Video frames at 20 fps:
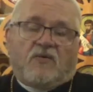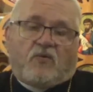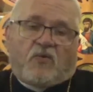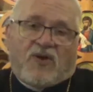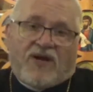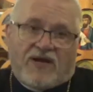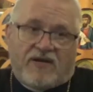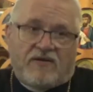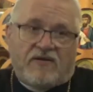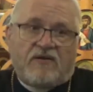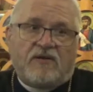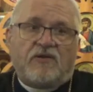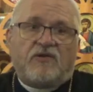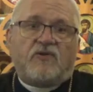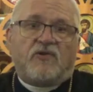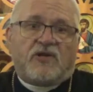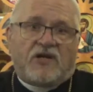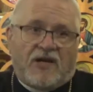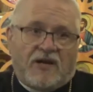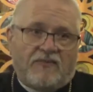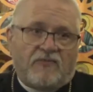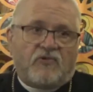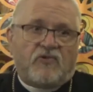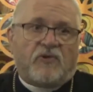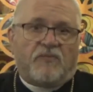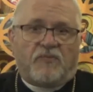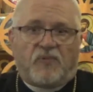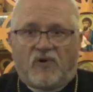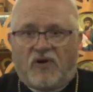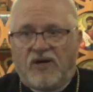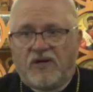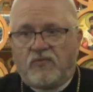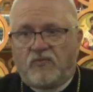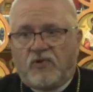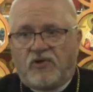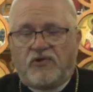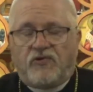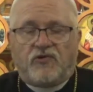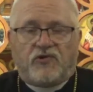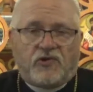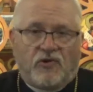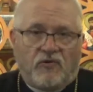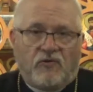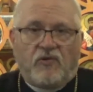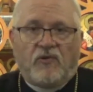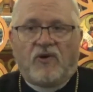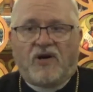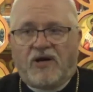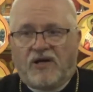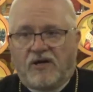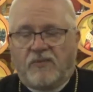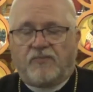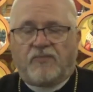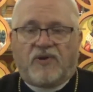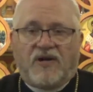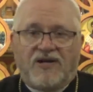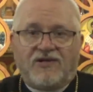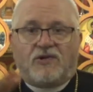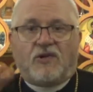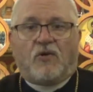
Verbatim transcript: when you come to a point when you don't know how to pray,